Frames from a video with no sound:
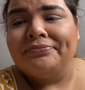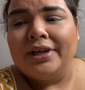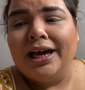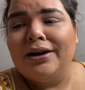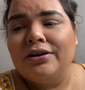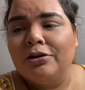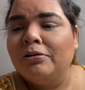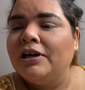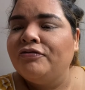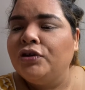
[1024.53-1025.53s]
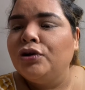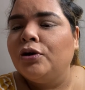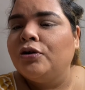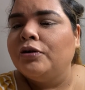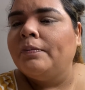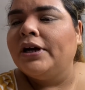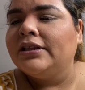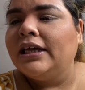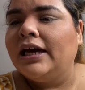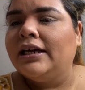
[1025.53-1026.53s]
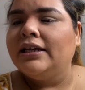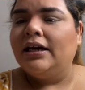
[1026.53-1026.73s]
I don't know if you know about that